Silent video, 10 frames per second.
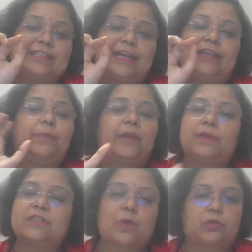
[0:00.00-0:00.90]
inside the
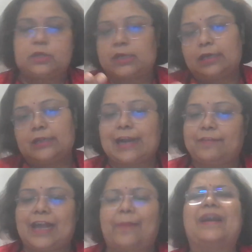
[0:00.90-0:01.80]
baby's mouth.
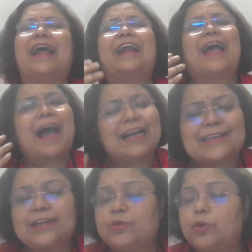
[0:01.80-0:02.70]
That will happen. And
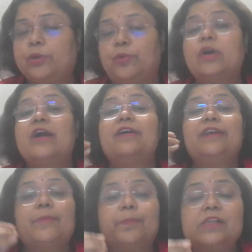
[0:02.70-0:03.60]
as I told you,
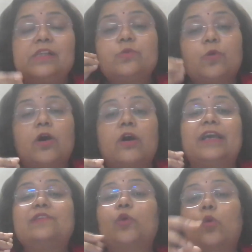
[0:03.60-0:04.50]
nipples work
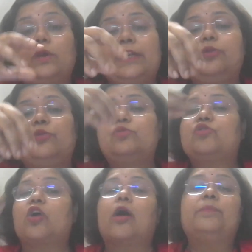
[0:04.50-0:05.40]
is only to
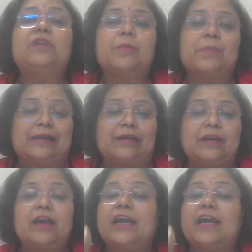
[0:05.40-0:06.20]
drop the milk.